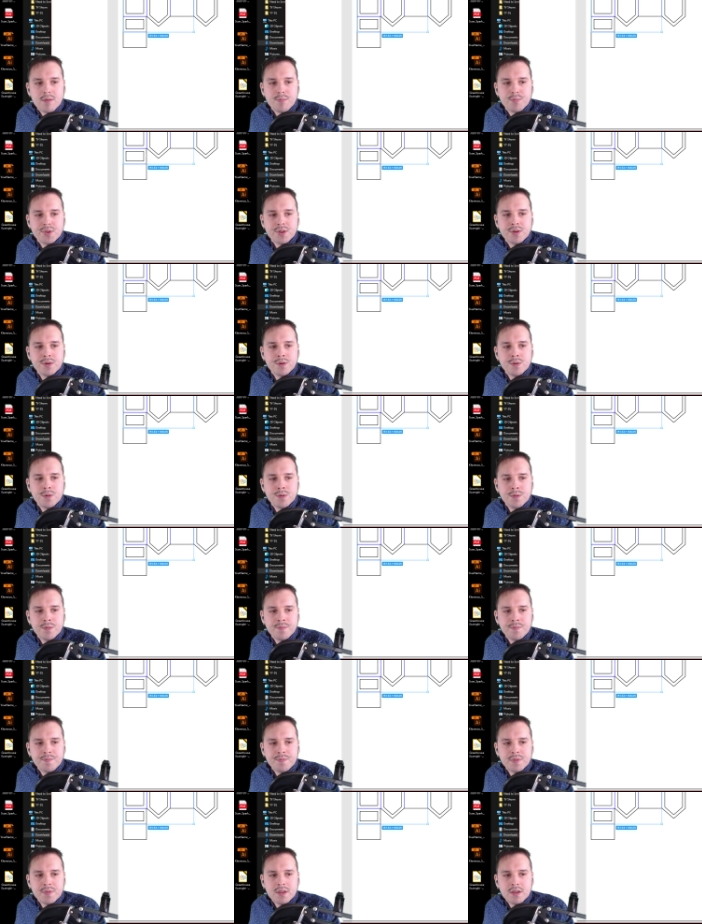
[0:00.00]
blue.
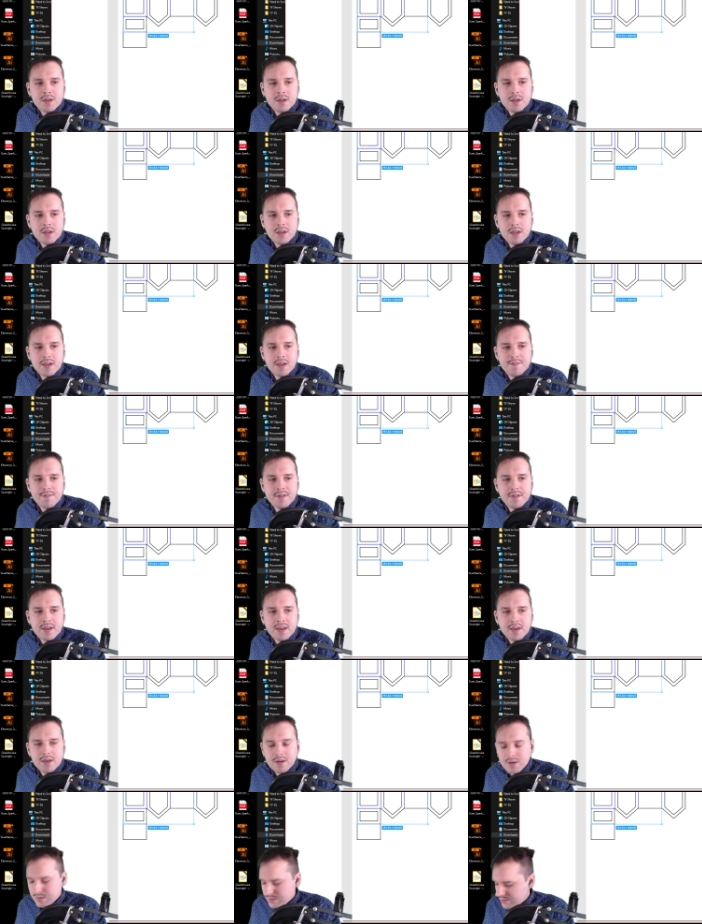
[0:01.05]
If I
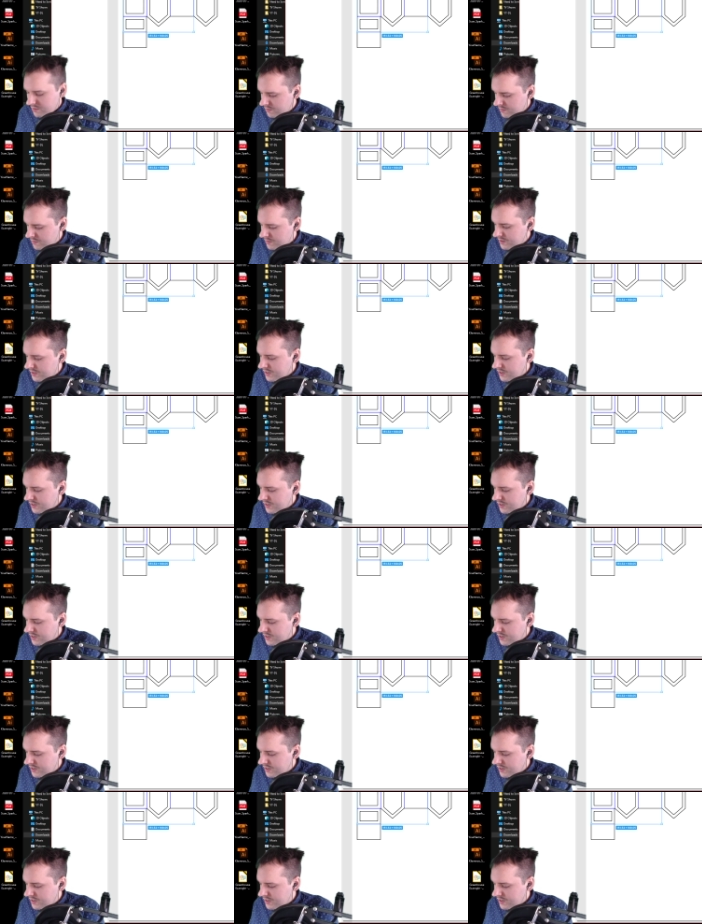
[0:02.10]
go through